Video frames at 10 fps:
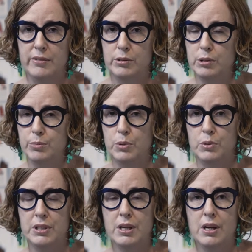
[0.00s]
level, the
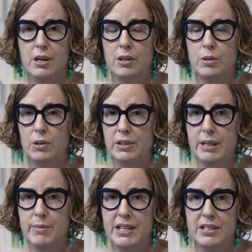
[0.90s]
board
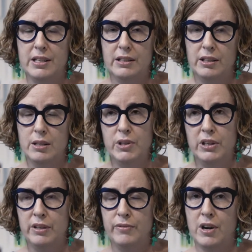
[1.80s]
quality meeting, the
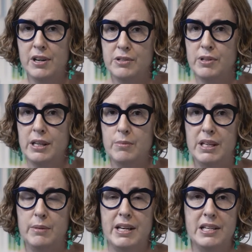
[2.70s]
community advisory
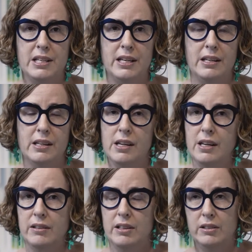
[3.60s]
committee meeting,
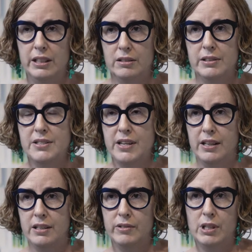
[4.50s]
the clinical
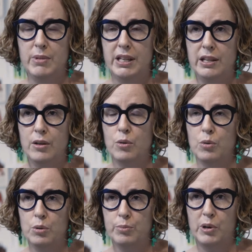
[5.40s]
executive committee,
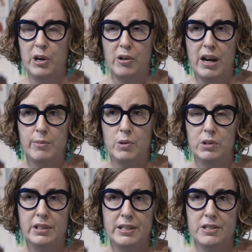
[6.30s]
all program
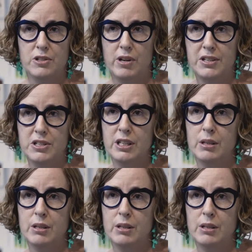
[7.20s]
quality and strategy